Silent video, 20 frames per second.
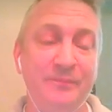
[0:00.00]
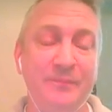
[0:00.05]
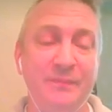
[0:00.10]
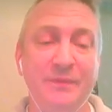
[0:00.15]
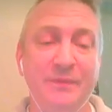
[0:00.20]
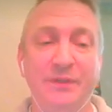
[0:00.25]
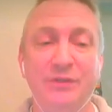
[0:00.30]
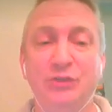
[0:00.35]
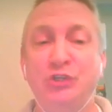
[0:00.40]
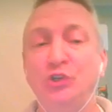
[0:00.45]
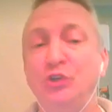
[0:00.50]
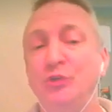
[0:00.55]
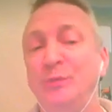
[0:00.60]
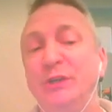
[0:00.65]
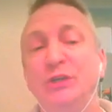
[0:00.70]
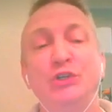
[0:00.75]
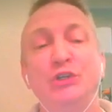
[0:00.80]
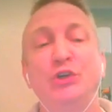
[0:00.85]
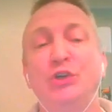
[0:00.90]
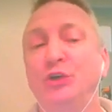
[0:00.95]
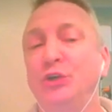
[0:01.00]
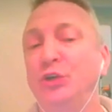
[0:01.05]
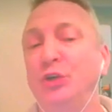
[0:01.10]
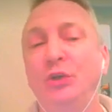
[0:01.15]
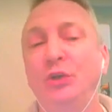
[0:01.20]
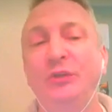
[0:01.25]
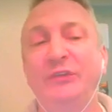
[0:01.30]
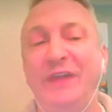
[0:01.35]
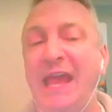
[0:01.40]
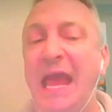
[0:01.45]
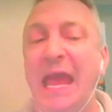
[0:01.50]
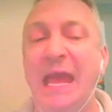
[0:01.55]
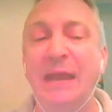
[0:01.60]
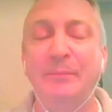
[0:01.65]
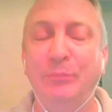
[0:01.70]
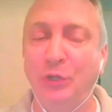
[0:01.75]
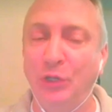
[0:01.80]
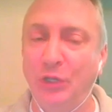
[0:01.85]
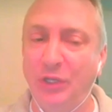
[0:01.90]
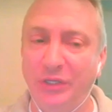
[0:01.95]
Doom internals
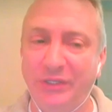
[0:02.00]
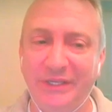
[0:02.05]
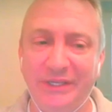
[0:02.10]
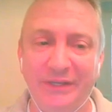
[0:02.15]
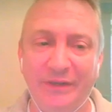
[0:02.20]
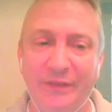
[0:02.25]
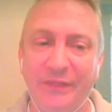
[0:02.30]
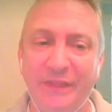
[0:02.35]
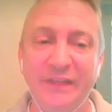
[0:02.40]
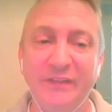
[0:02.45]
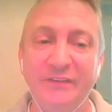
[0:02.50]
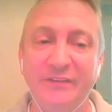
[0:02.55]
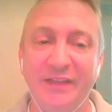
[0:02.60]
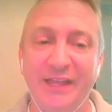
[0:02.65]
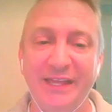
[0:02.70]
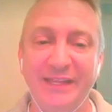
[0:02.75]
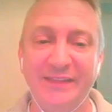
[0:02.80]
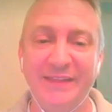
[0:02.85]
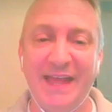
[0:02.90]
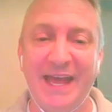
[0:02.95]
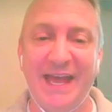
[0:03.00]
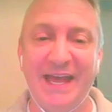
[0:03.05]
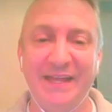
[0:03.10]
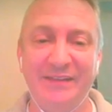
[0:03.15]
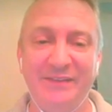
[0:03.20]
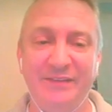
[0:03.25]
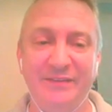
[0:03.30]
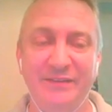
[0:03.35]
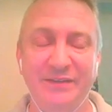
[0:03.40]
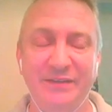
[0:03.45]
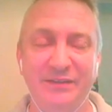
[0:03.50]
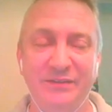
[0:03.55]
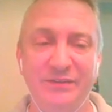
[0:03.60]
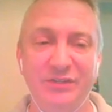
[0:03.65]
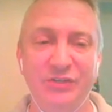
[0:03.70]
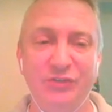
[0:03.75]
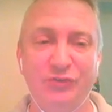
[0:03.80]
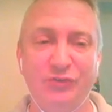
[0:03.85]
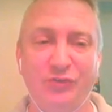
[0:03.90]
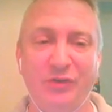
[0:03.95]
handbook and things like that
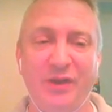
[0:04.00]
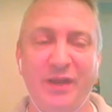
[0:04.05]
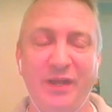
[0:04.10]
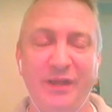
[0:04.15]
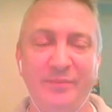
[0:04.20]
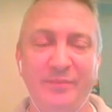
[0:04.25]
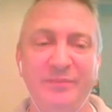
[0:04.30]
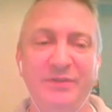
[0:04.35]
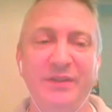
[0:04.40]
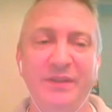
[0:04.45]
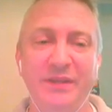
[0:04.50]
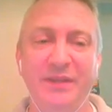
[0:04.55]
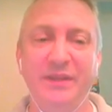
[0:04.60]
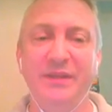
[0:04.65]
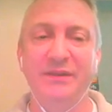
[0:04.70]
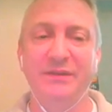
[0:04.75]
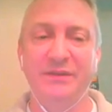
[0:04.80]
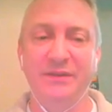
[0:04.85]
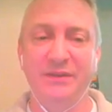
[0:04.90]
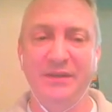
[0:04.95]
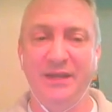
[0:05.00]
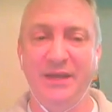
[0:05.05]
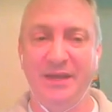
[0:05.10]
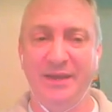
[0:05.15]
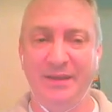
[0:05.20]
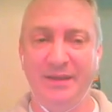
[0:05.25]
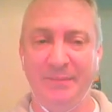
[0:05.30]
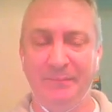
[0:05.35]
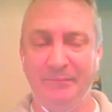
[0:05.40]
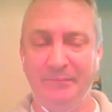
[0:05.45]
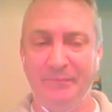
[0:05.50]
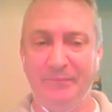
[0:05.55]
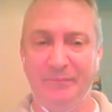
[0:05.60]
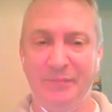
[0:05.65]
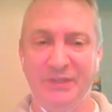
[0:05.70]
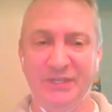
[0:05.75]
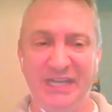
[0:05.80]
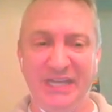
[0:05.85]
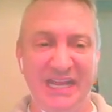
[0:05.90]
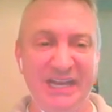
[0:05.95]
described the
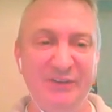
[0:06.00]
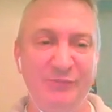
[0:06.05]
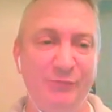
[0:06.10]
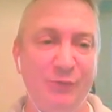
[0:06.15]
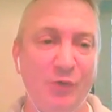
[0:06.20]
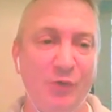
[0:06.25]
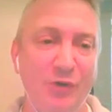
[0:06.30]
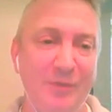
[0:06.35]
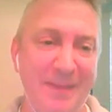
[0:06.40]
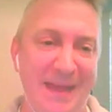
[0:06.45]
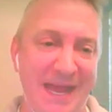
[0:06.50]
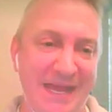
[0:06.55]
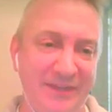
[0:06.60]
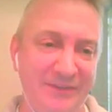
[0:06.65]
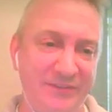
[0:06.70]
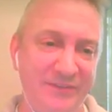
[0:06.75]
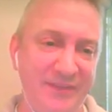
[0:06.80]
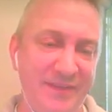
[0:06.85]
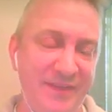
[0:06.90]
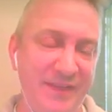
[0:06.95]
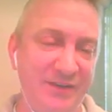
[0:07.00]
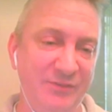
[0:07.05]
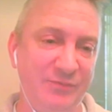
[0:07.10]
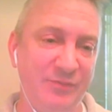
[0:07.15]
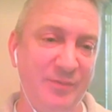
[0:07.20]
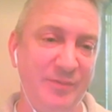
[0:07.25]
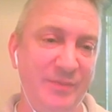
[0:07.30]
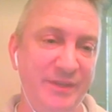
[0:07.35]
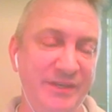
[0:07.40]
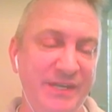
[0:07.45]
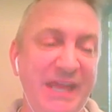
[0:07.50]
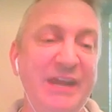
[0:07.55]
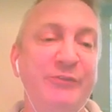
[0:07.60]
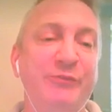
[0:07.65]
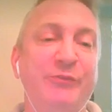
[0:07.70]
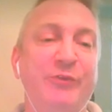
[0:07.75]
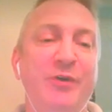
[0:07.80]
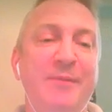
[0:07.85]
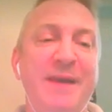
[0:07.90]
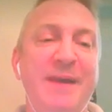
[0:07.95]
data formats. And then from the data
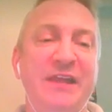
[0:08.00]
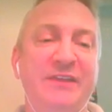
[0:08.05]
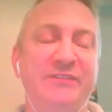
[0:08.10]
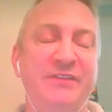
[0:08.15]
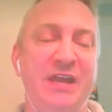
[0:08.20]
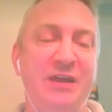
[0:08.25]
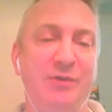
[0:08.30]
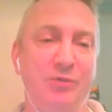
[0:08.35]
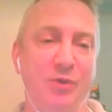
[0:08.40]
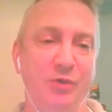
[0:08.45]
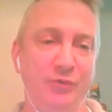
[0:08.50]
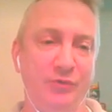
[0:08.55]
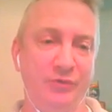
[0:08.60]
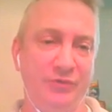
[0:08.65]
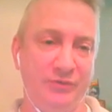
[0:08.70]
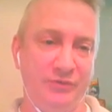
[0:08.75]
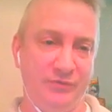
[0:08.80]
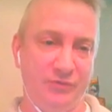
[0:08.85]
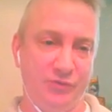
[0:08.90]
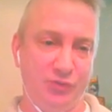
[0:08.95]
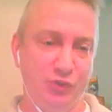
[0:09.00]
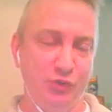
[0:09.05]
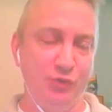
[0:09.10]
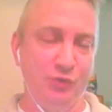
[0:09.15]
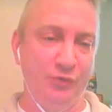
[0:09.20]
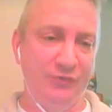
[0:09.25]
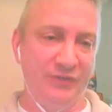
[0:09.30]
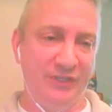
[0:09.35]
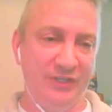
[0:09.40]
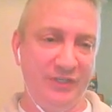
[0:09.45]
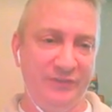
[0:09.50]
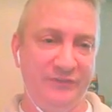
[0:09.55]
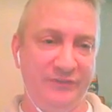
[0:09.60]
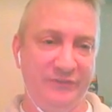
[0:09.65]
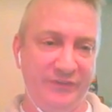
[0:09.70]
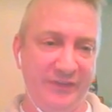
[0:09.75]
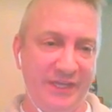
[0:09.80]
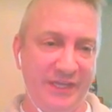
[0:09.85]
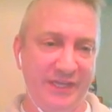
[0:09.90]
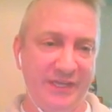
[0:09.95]
formats, I wrote tools in
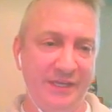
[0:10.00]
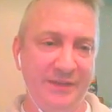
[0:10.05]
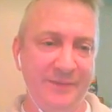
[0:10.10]
C